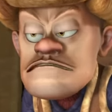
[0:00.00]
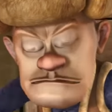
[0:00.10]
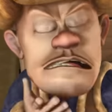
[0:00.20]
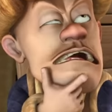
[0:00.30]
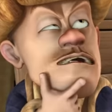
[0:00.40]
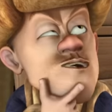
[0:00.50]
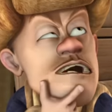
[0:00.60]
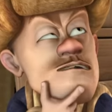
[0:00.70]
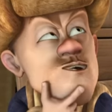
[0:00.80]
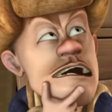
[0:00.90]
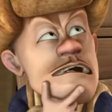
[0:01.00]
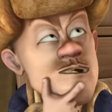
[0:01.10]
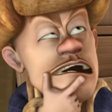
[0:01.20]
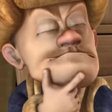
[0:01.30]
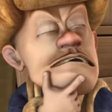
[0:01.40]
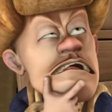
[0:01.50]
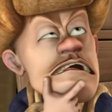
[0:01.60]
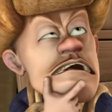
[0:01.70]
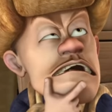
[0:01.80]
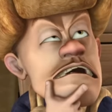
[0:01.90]
Maybe this was the
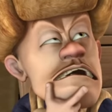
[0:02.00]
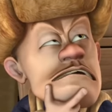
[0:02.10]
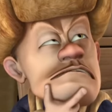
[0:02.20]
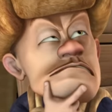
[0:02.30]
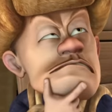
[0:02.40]
bears.